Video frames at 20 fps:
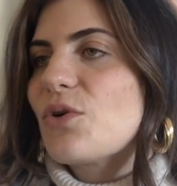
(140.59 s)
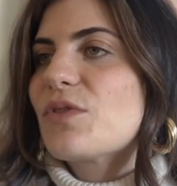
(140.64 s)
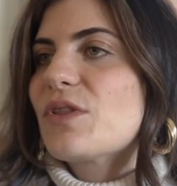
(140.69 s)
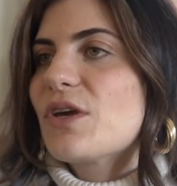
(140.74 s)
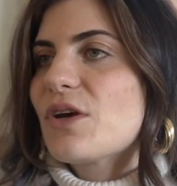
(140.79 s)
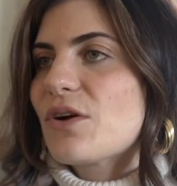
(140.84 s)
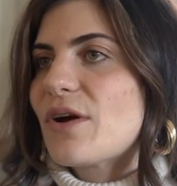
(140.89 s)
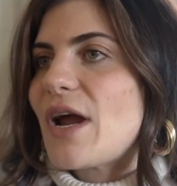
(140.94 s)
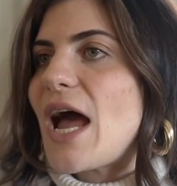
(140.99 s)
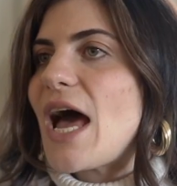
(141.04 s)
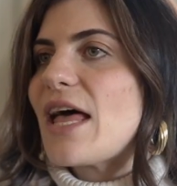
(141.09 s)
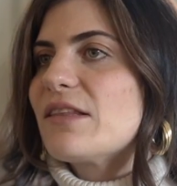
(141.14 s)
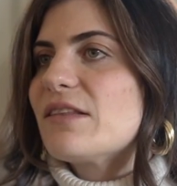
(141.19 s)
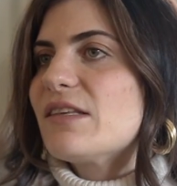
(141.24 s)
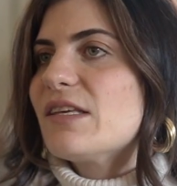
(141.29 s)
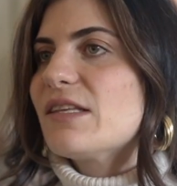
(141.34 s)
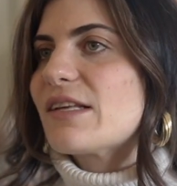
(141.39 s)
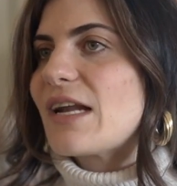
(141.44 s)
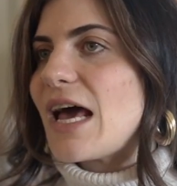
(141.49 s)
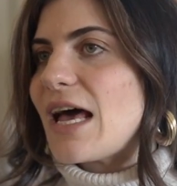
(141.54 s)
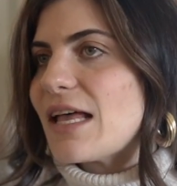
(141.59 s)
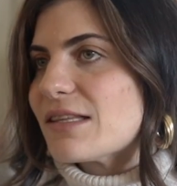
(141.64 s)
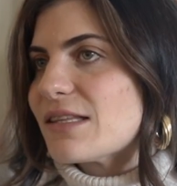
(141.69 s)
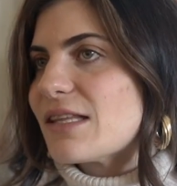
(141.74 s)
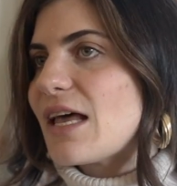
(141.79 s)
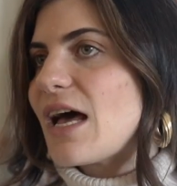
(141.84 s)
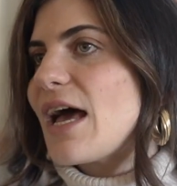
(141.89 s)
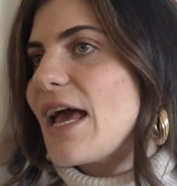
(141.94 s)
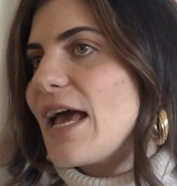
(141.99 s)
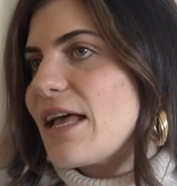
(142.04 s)
their
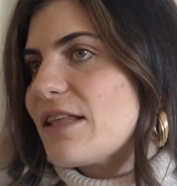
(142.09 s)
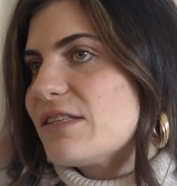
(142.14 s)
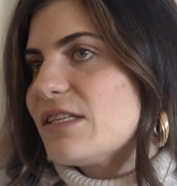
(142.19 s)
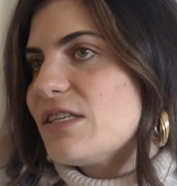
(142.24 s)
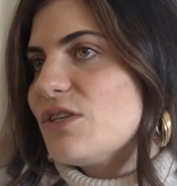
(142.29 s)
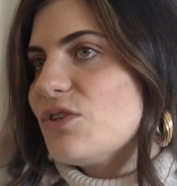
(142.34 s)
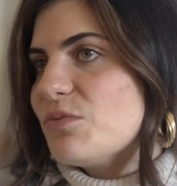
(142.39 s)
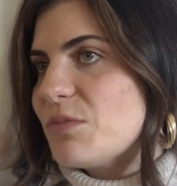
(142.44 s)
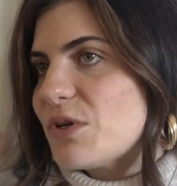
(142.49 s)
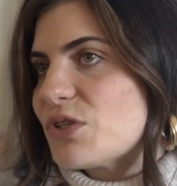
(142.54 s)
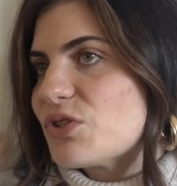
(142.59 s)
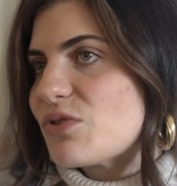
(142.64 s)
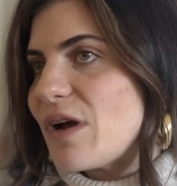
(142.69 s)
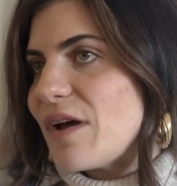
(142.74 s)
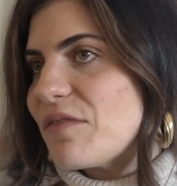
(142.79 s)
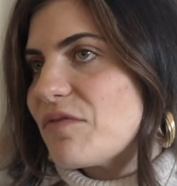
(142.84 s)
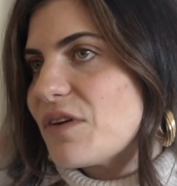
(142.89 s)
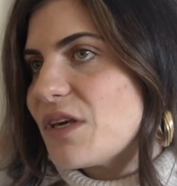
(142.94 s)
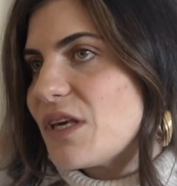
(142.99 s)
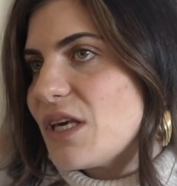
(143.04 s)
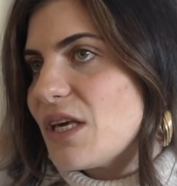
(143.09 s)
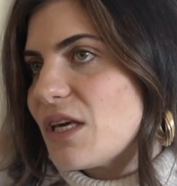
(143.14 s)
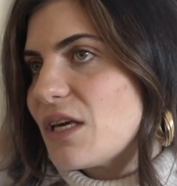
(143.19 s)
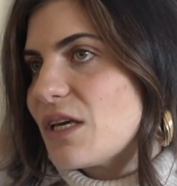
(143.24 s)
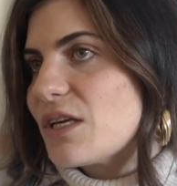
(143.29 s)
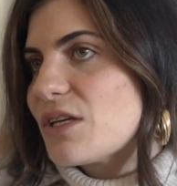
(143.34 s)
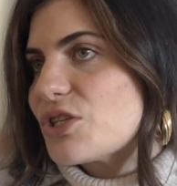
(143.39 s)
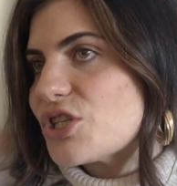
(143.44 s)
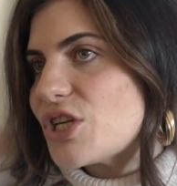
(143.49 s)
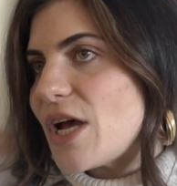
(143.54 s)
anti-tratta, anti-human
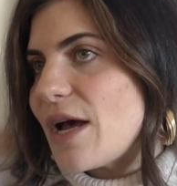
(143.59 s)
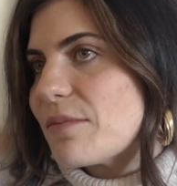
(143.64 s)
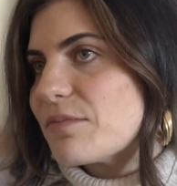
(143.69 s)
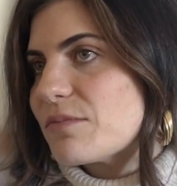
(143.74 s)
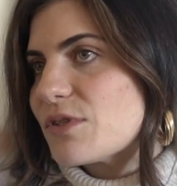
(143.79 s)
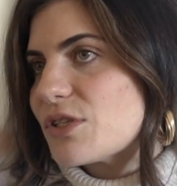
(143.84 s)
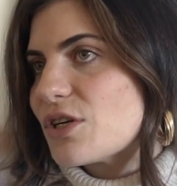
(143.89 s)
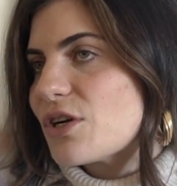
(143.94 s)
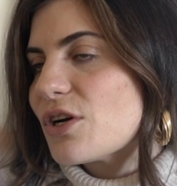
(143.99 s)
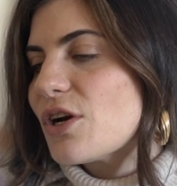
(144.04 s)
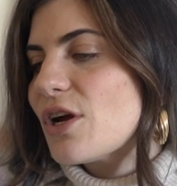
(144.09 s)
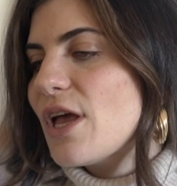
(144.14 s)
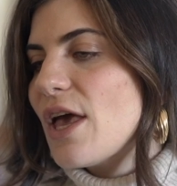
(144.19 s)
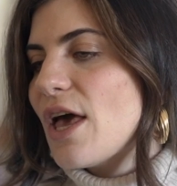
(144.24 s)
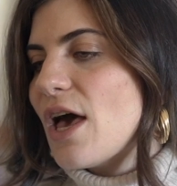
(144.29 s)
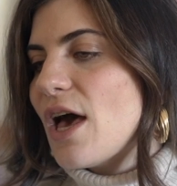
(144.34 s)
trafficking chapter.